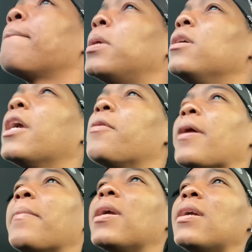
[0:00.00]
You get what
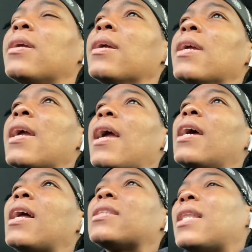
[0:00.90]
I mean?
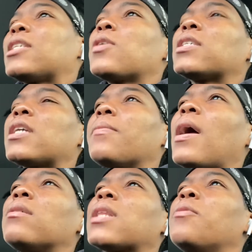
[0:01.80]
And I, that's why I say, bro,
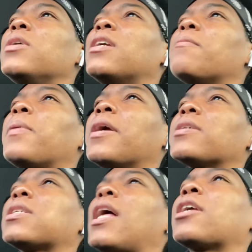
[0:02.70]
I don't think we give
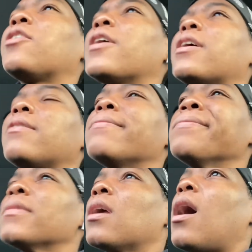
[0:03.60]
parents a lot of credit
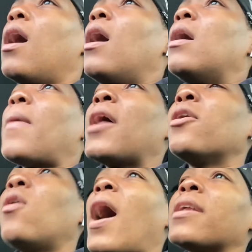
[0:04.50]
um, I
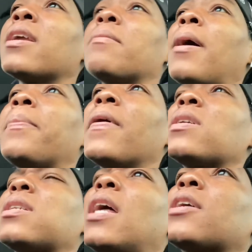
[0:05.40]
know I didn't get my
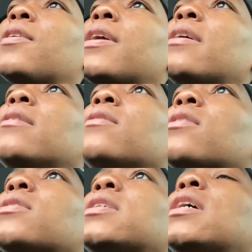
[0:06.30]
parents a lot of credit, you
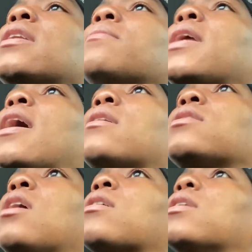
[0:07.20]
know, sitting them down
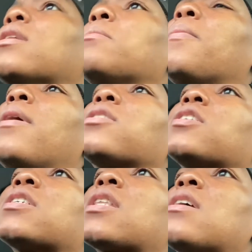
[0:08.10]
and talking to them about
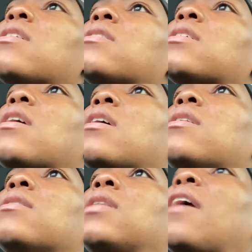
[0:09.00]
certain things.
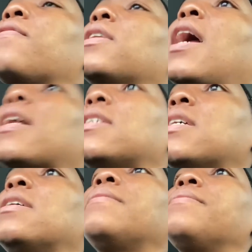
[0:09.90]
And thankfully I
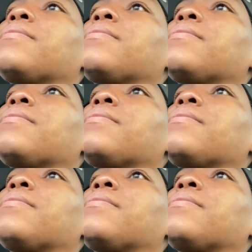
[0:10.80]
did.